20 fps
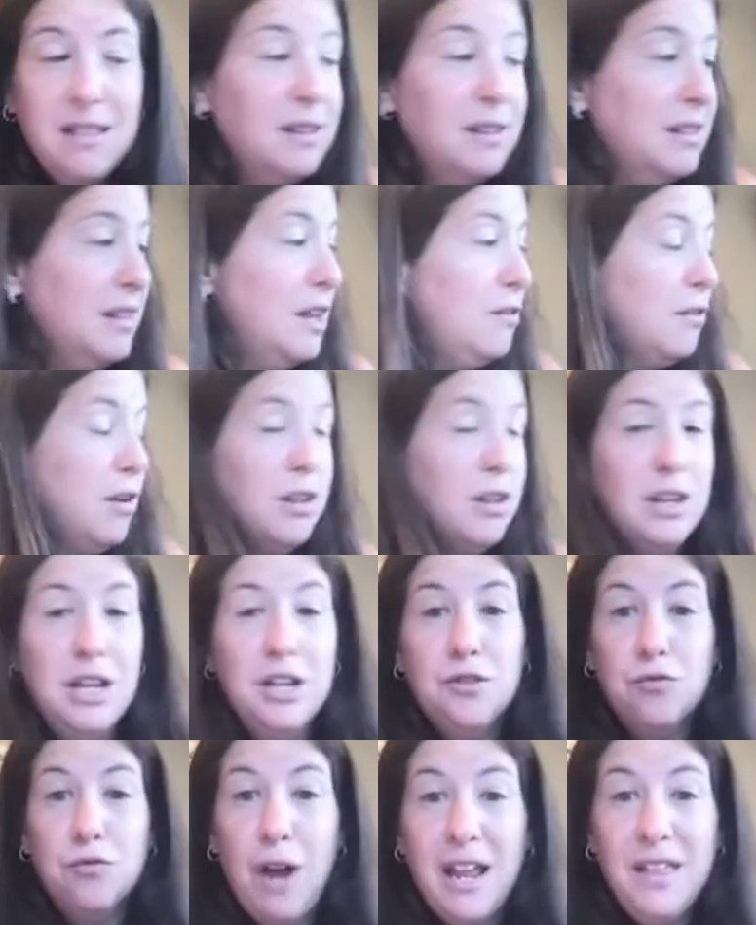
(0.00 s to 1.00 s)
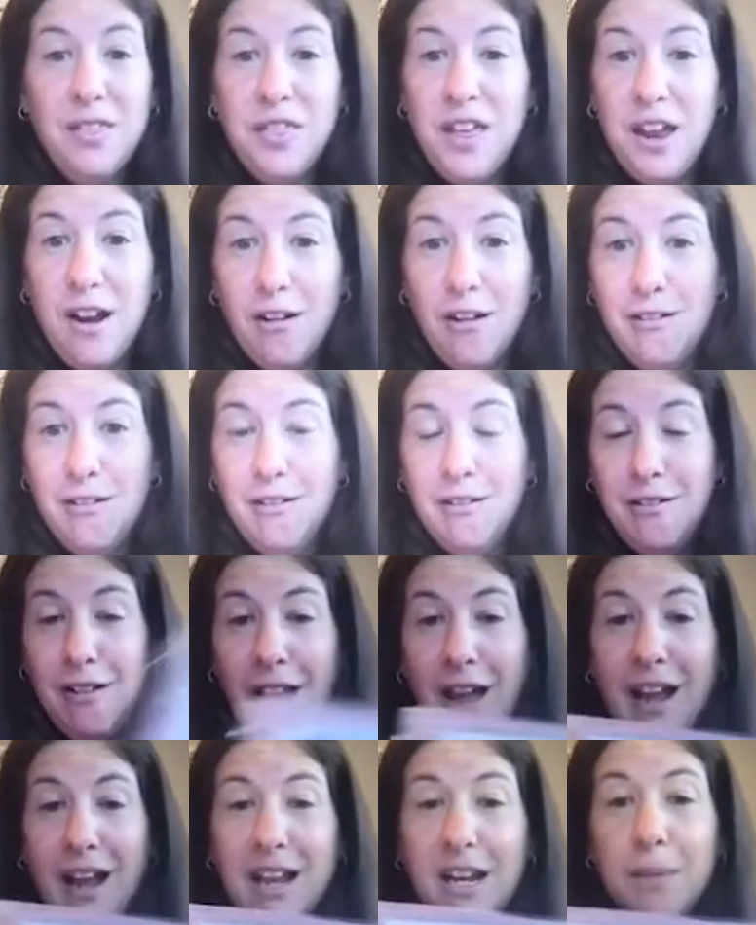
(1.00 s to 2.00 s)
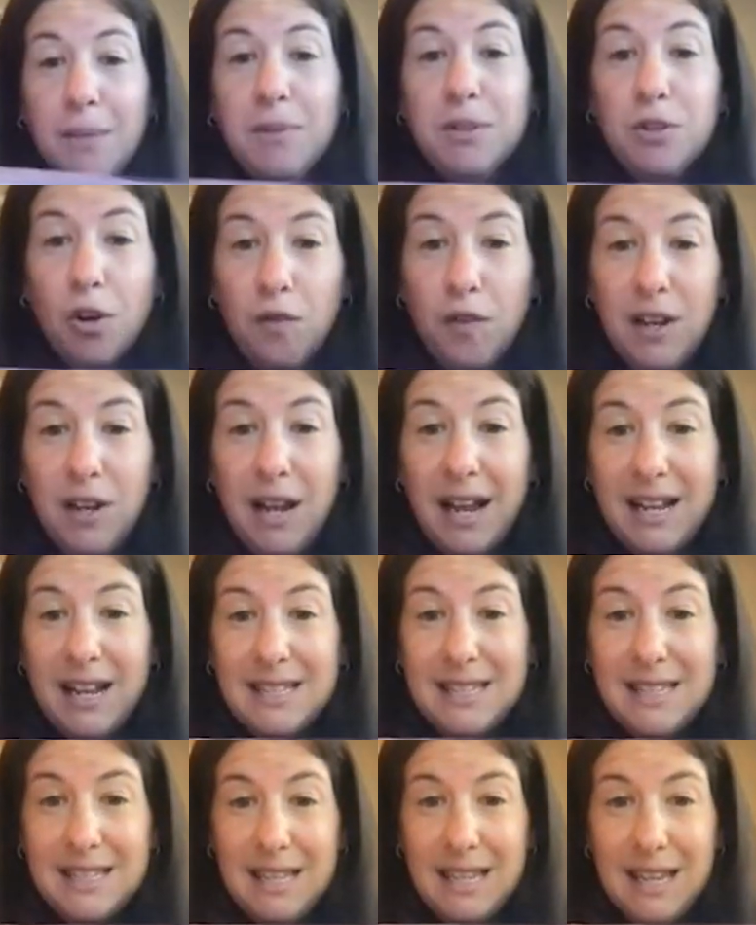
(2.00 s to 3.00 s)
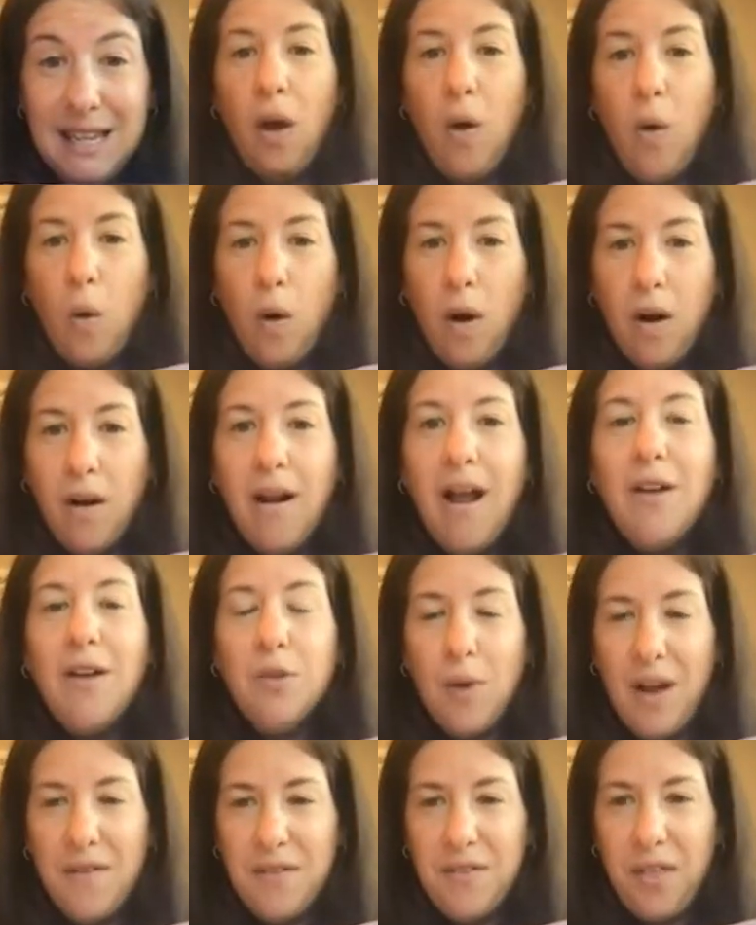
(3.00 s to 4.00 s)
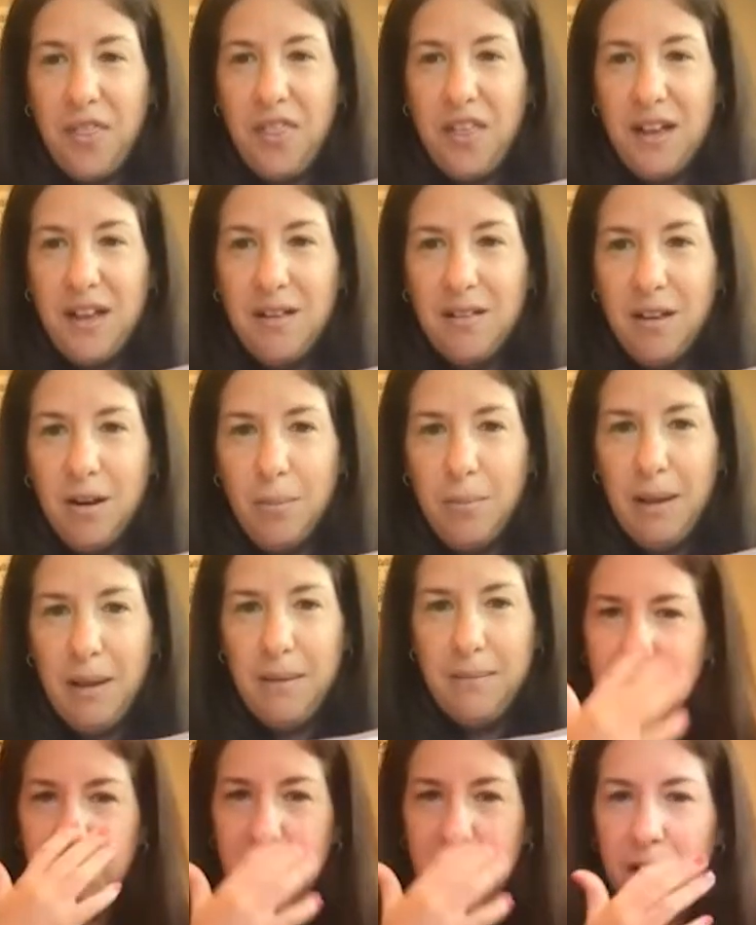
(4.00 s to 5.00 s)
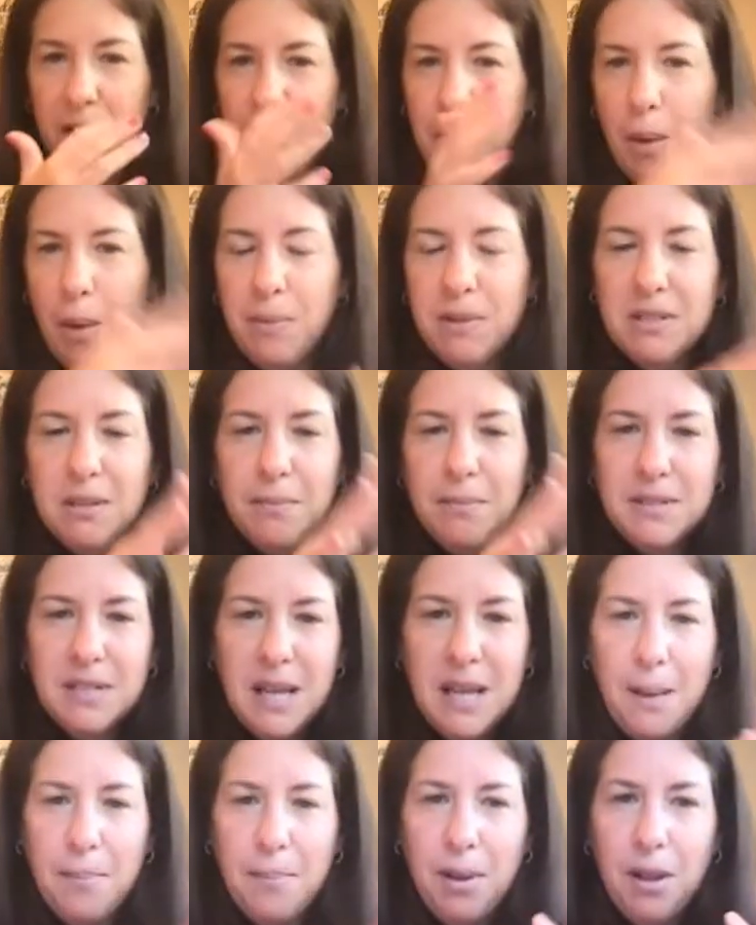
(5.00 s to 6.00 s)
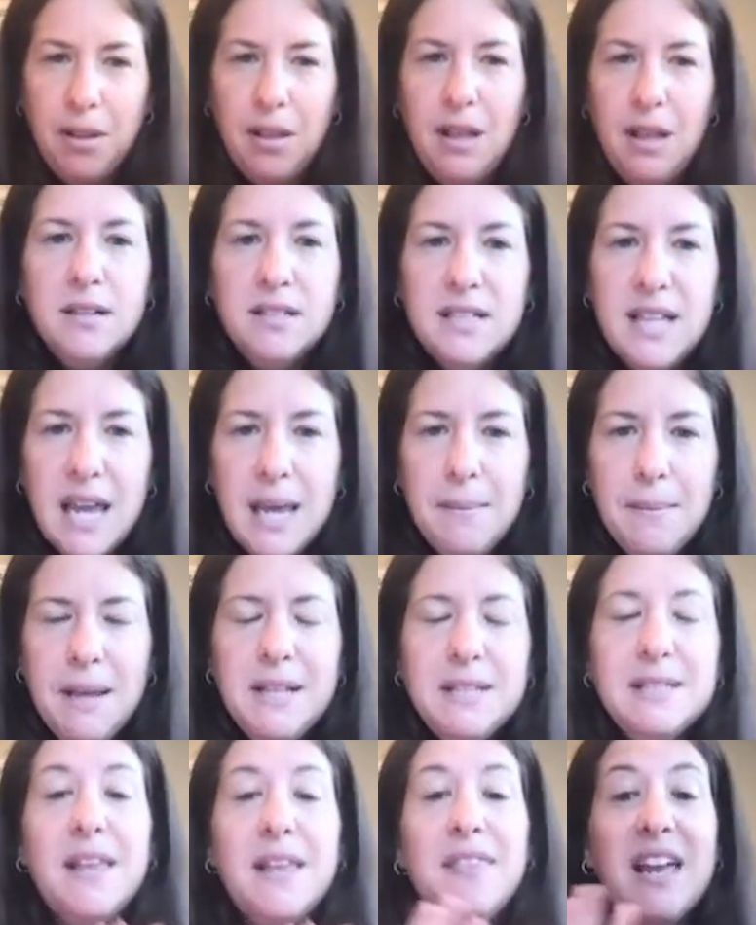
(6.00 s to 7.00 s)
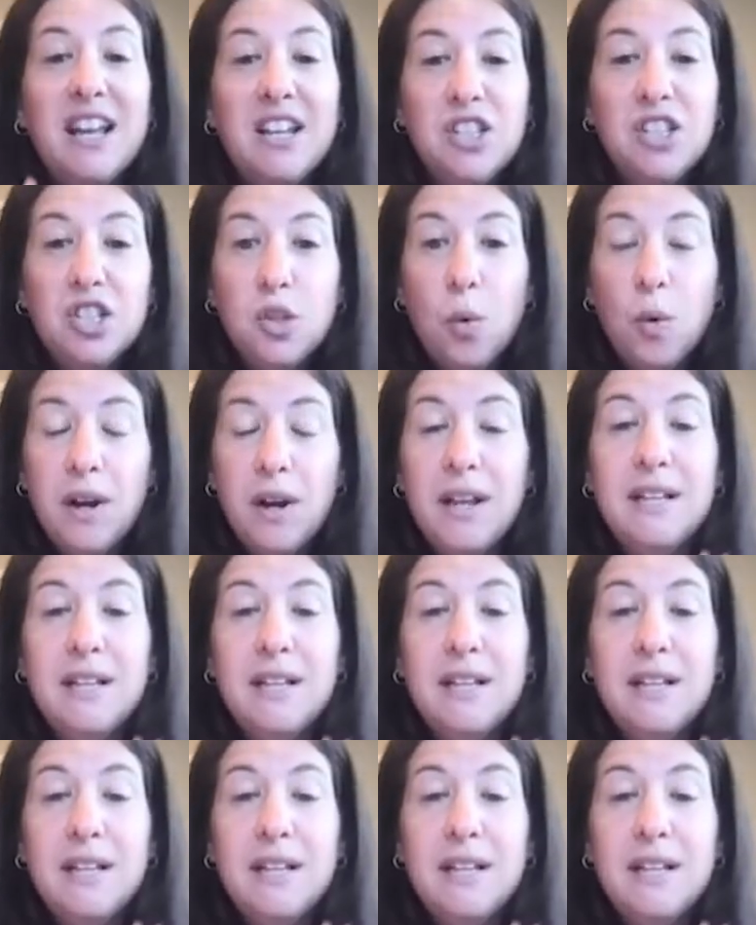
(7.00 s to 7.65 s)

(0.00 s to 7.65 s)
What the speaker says: The literal, it's right there. I can observe it, I can see it, or do I have to think a little bit? You can come up with some sample statements and they can sort it.